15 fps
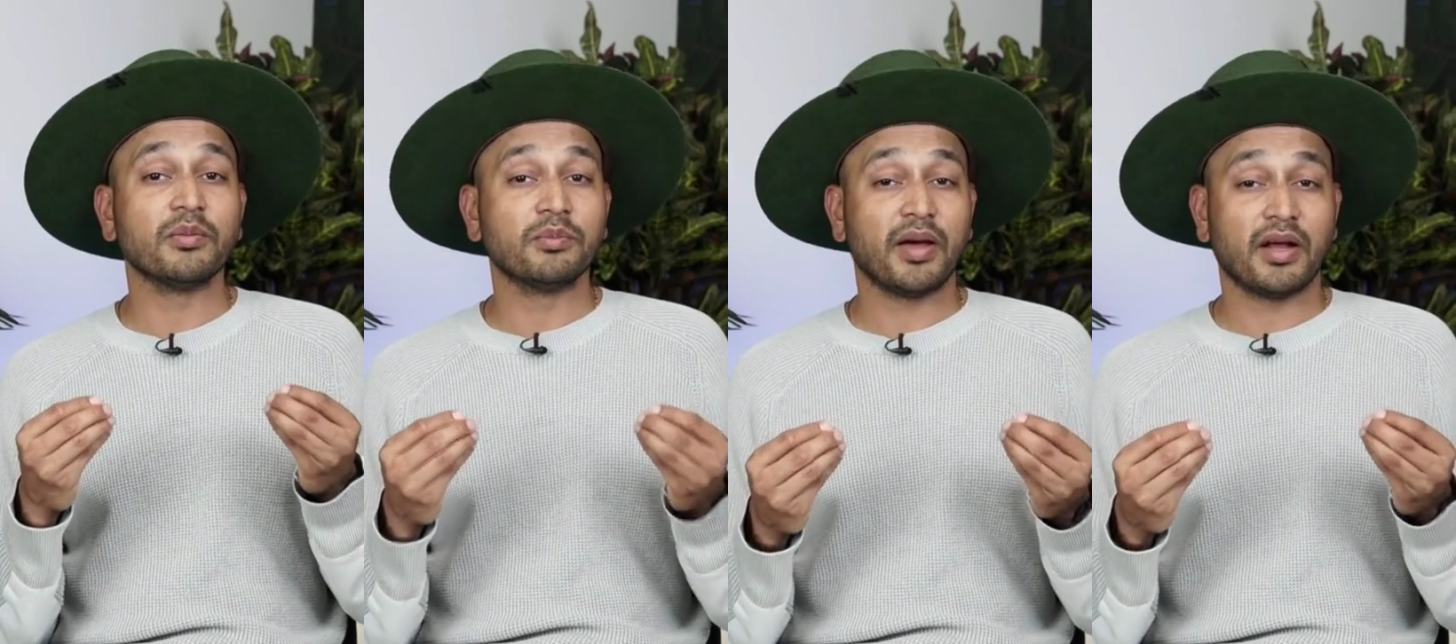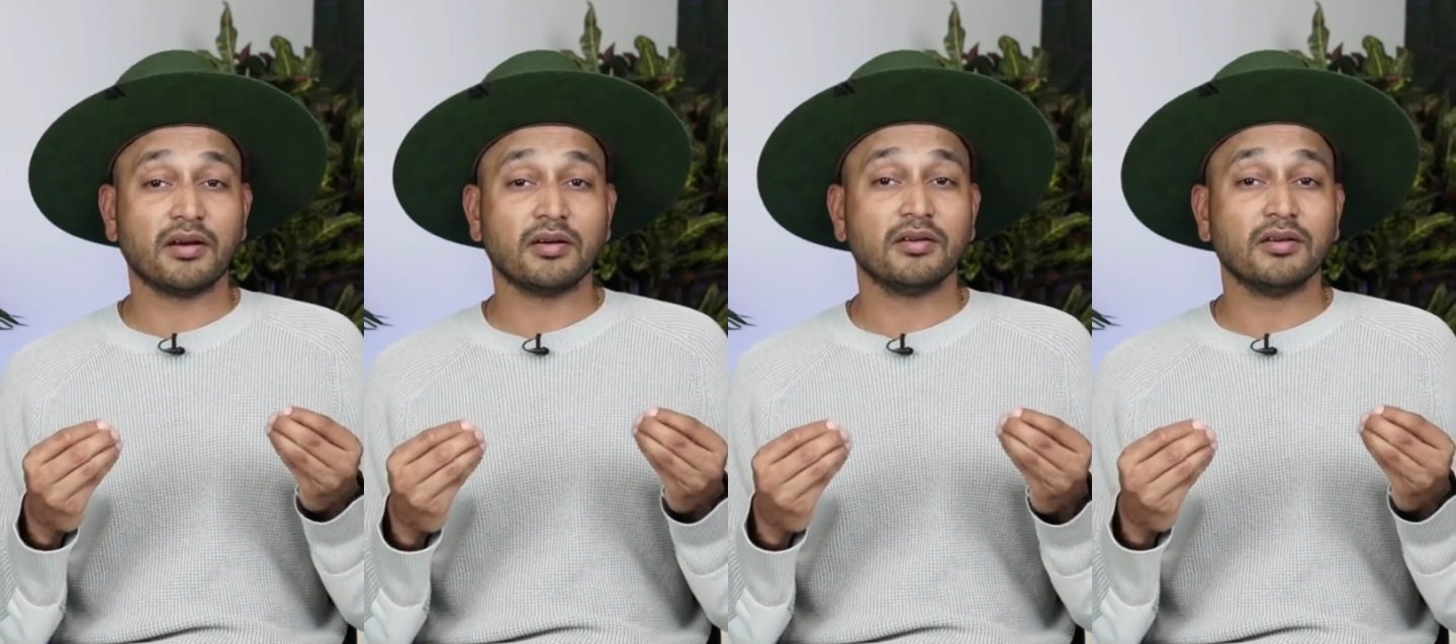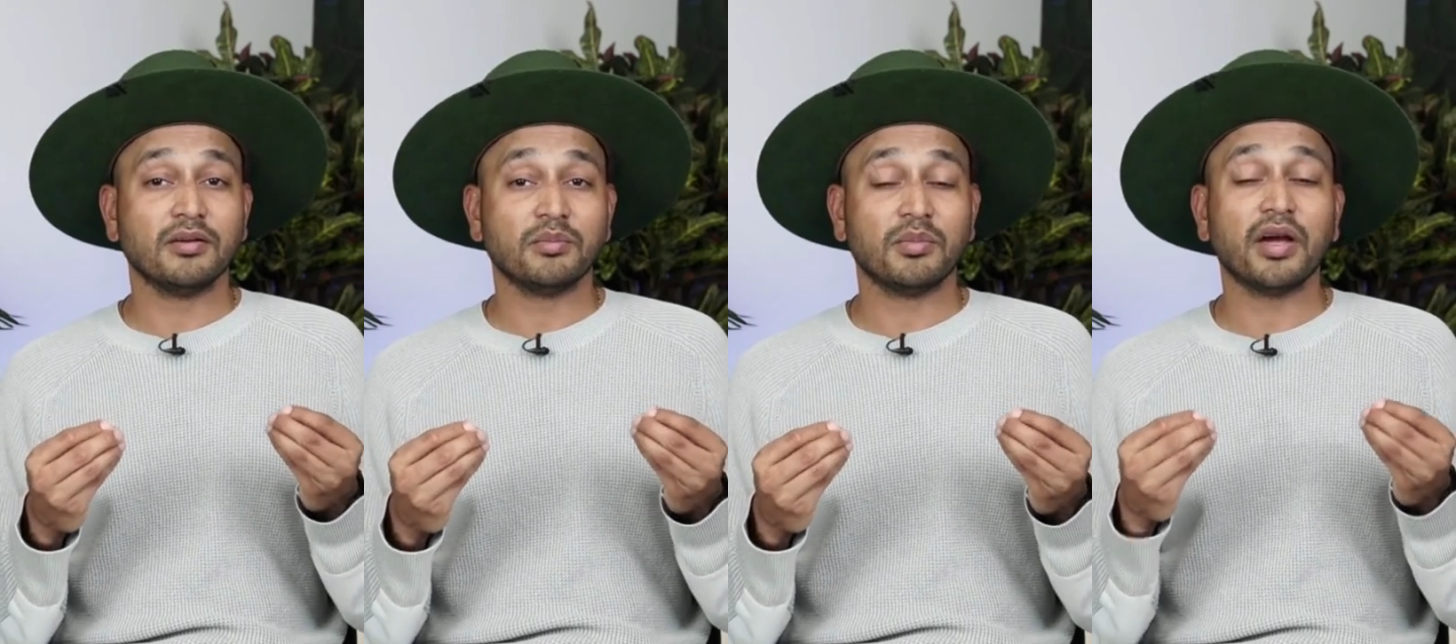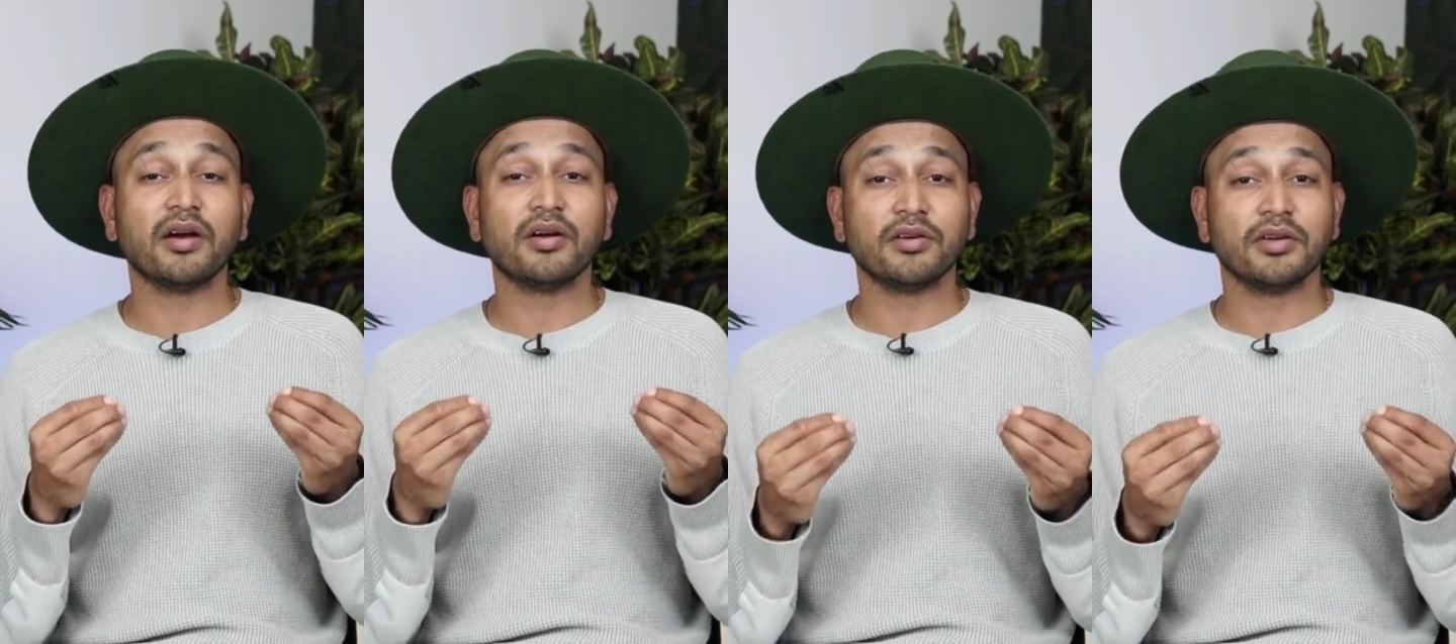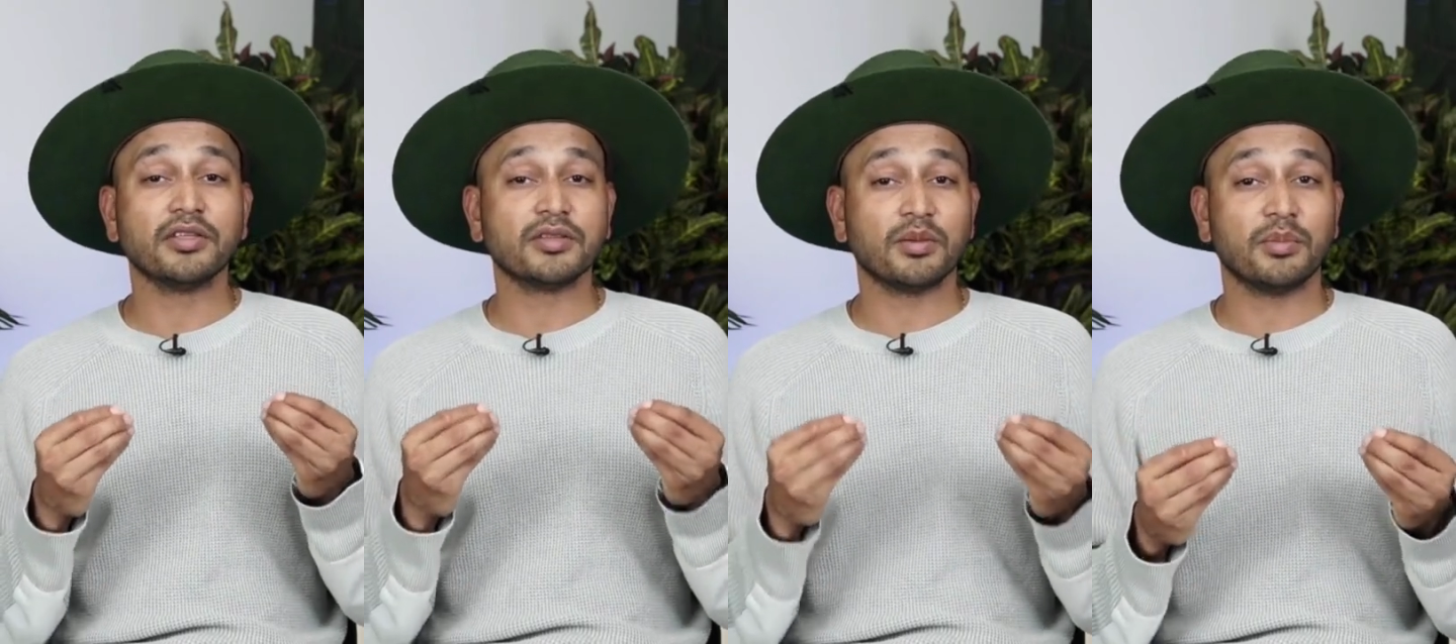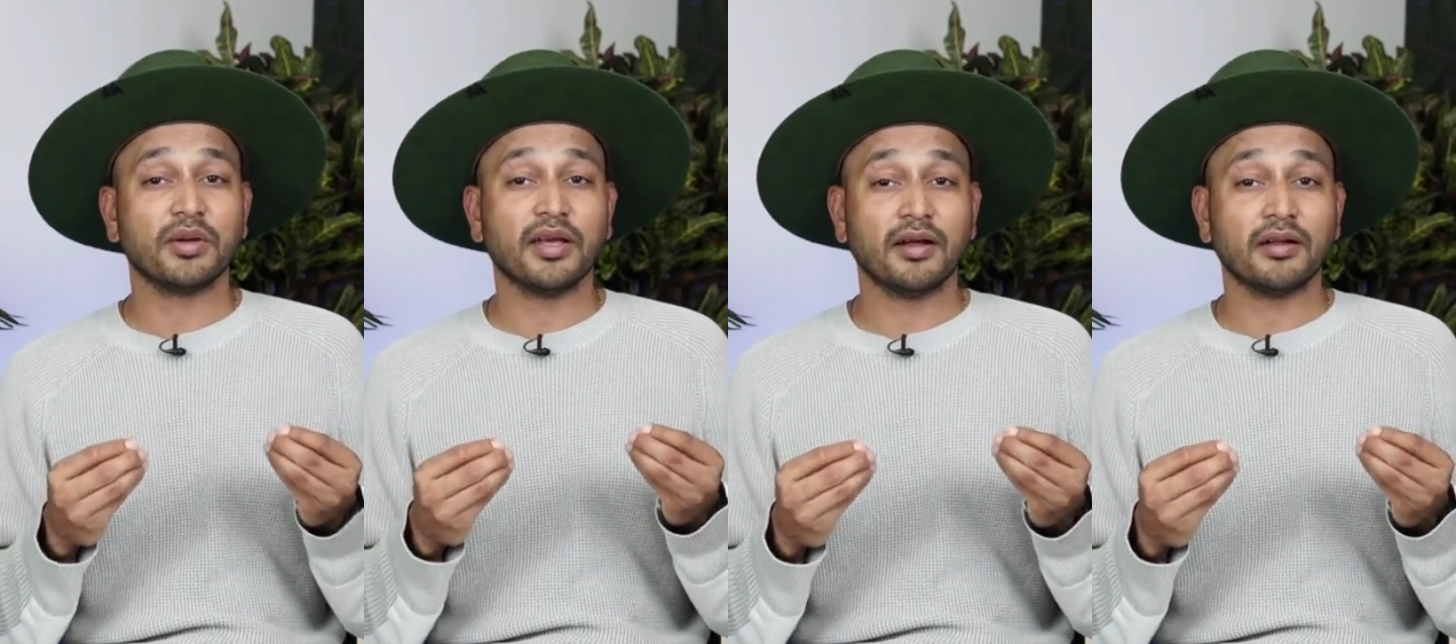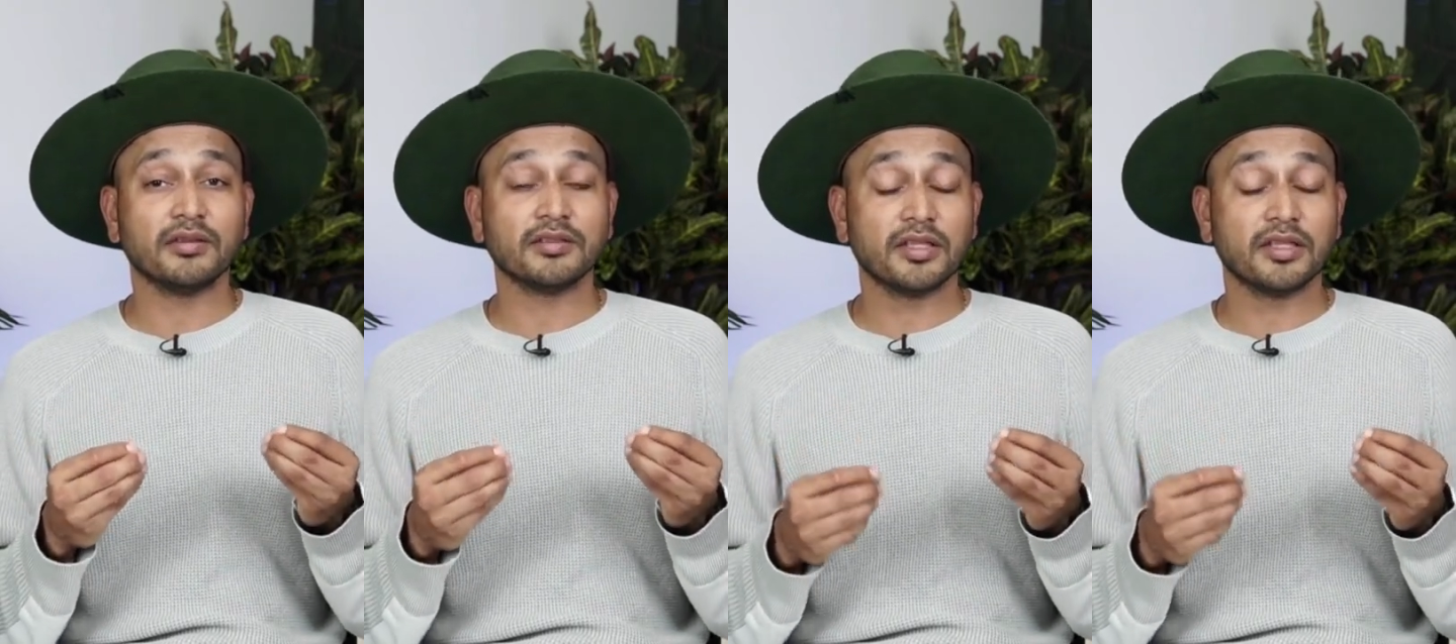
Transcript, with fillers: better by hurting somebody else,